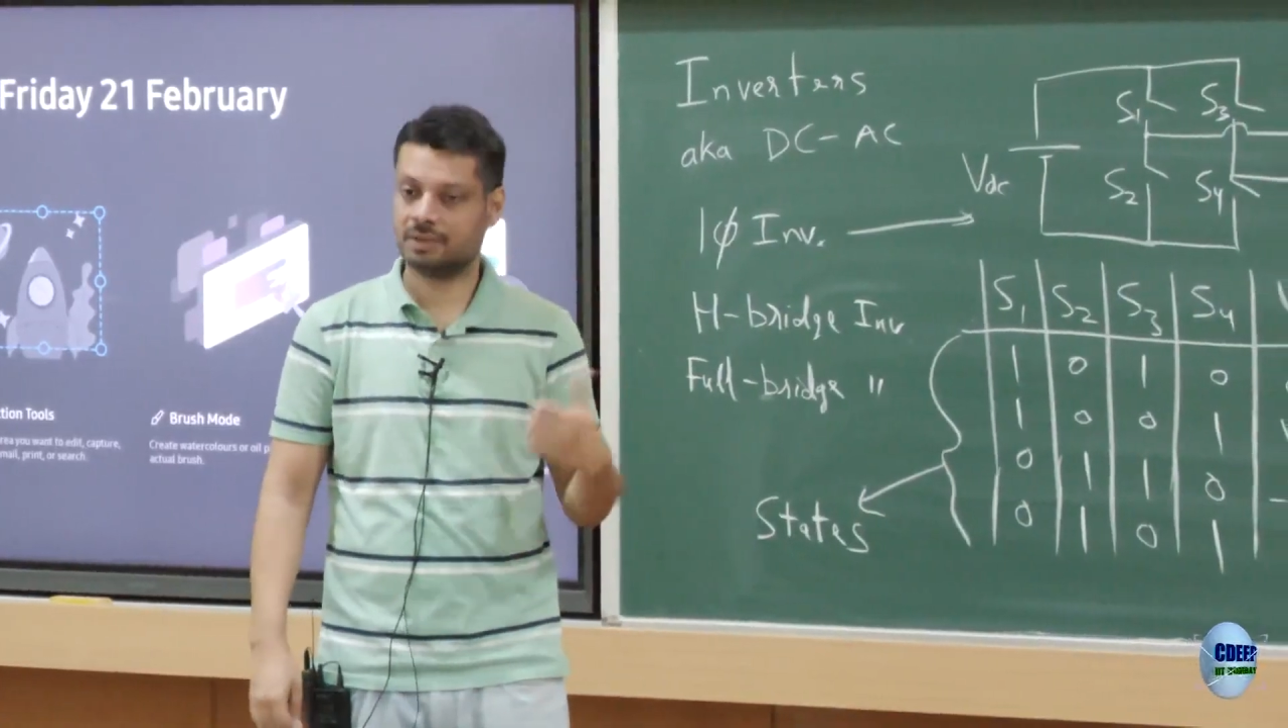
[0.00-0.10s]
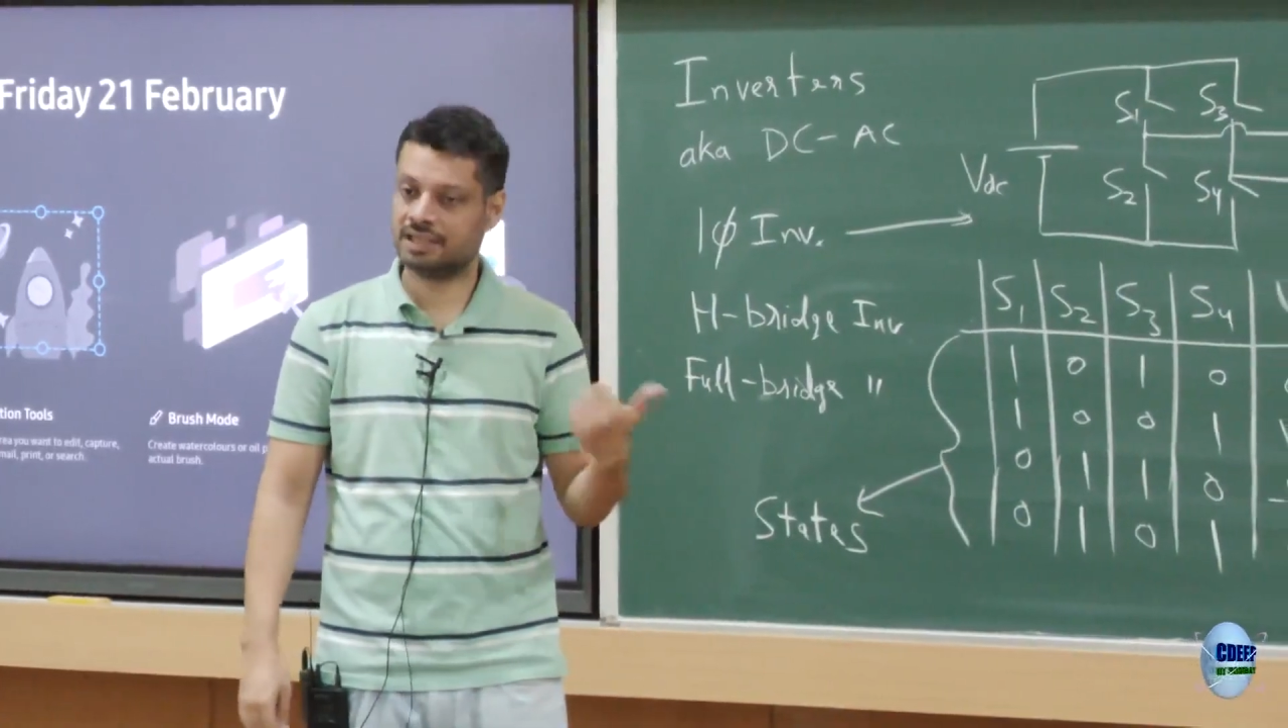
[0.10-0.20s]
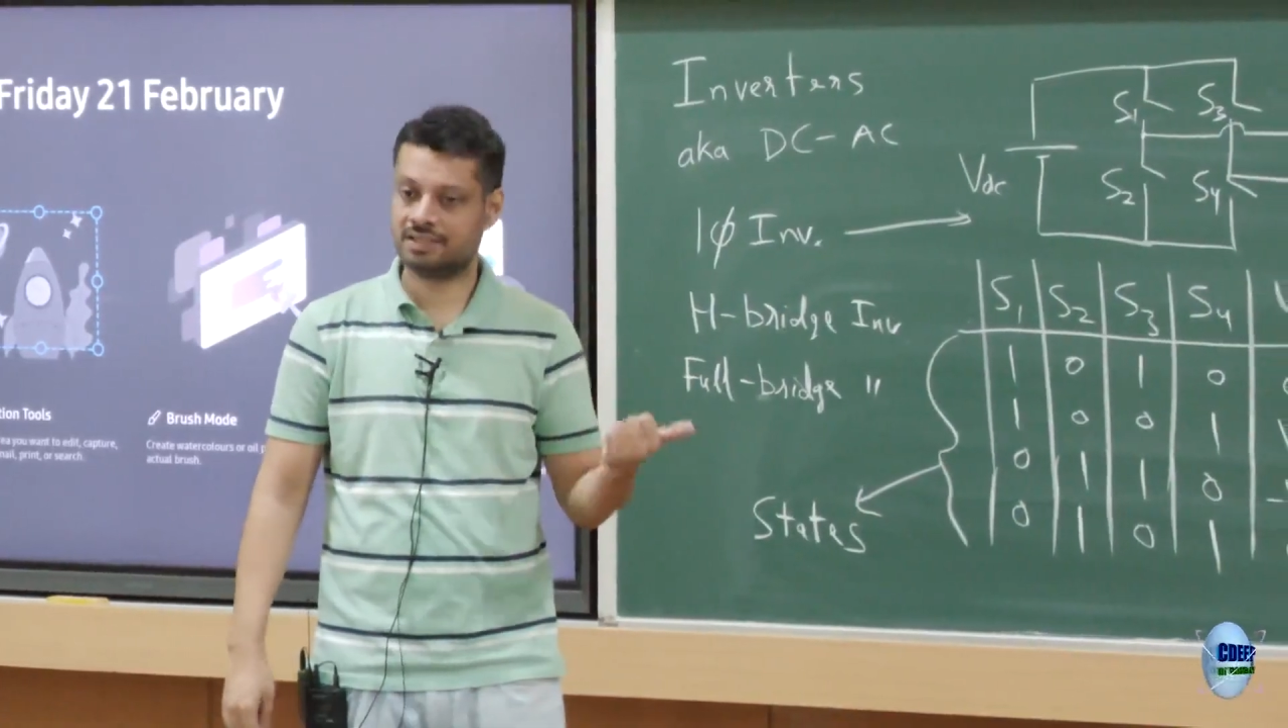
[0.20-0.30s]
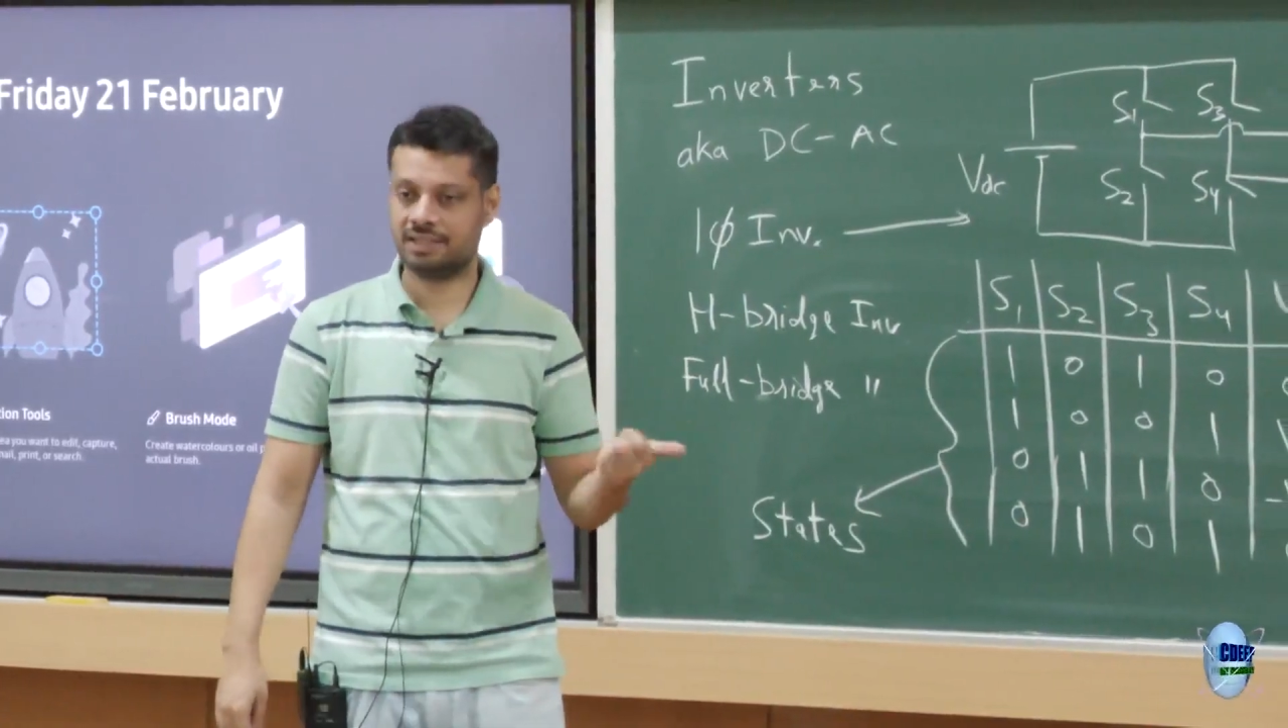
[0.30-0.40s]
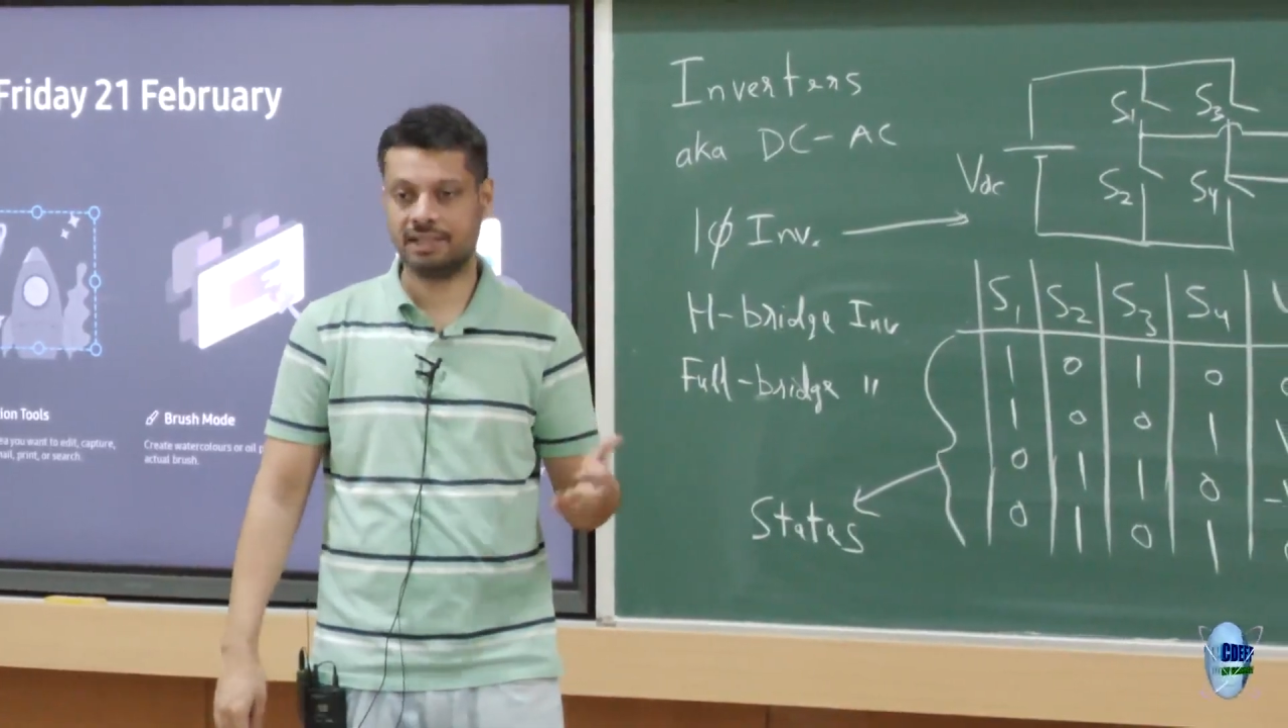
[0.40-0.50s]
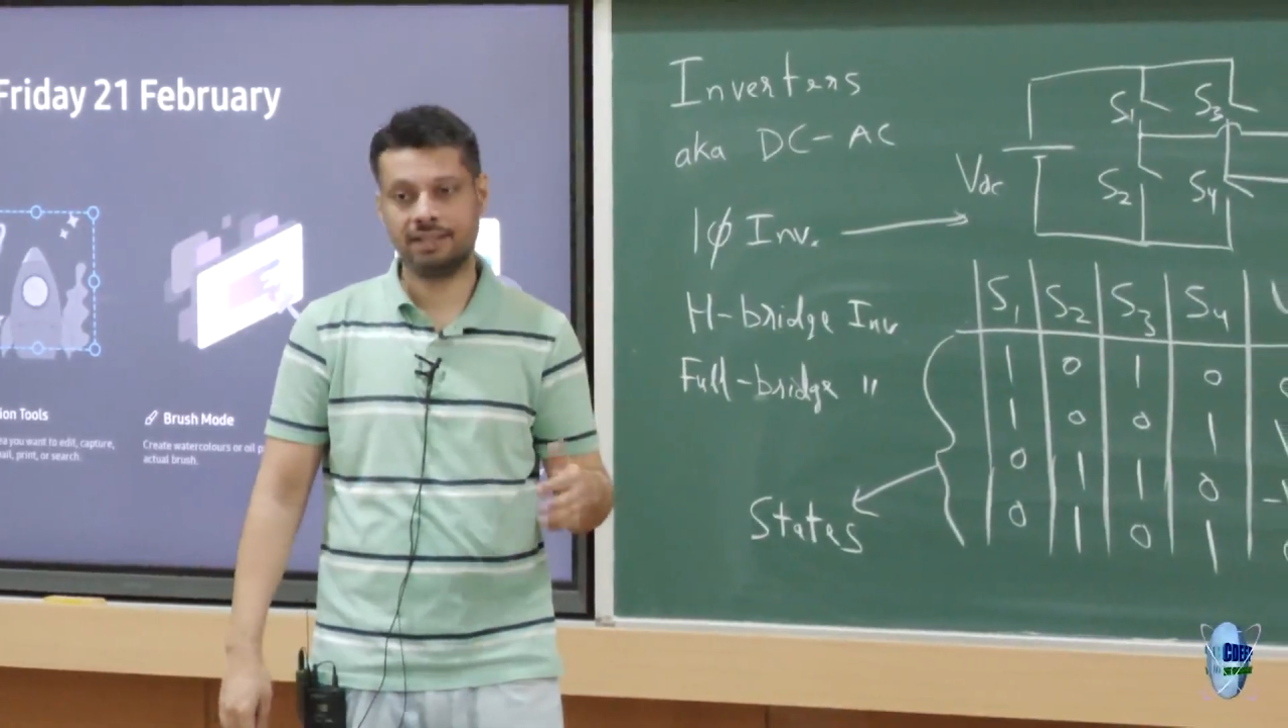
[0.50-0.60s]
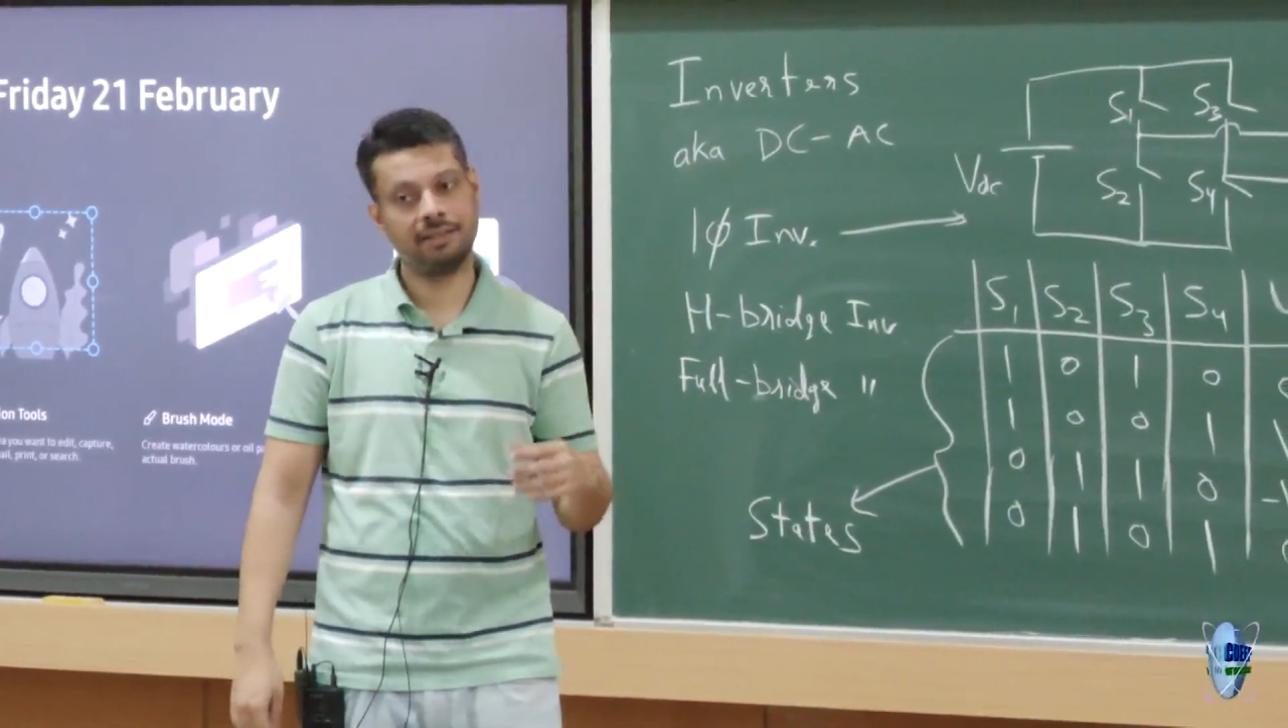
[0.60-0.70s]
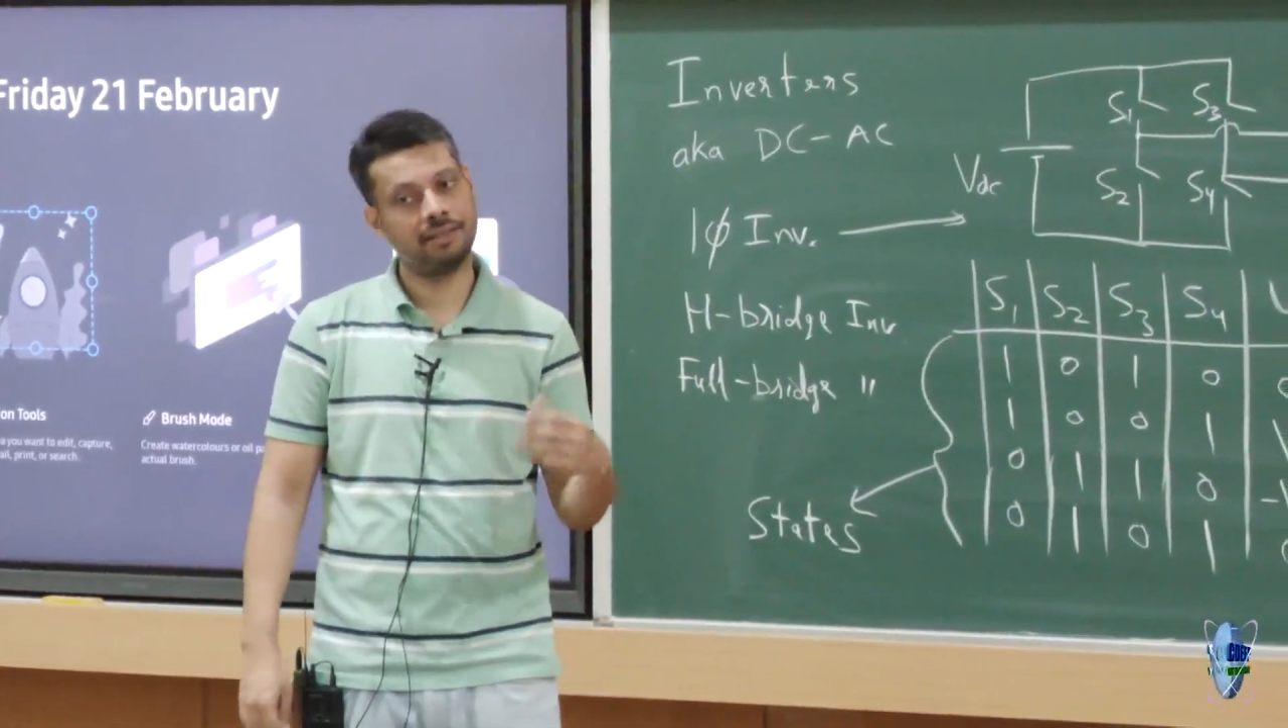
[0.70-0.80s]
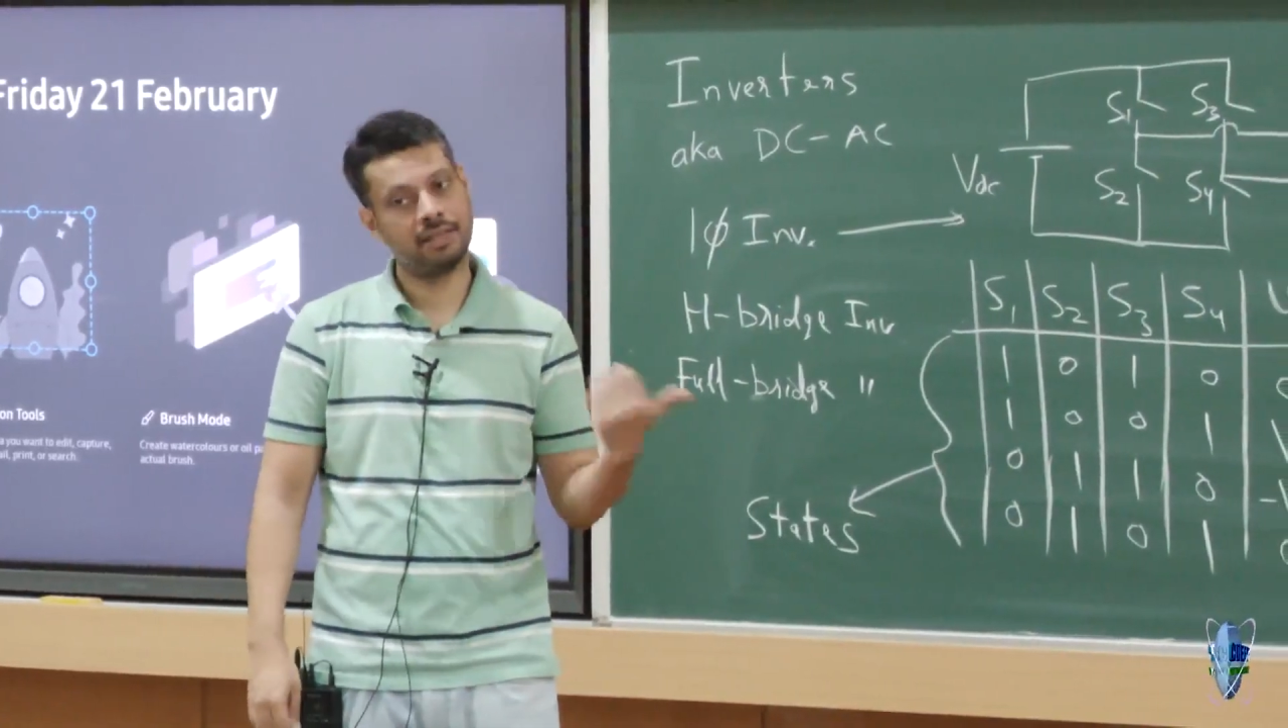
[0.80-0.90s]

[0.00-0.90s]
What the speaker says: S3,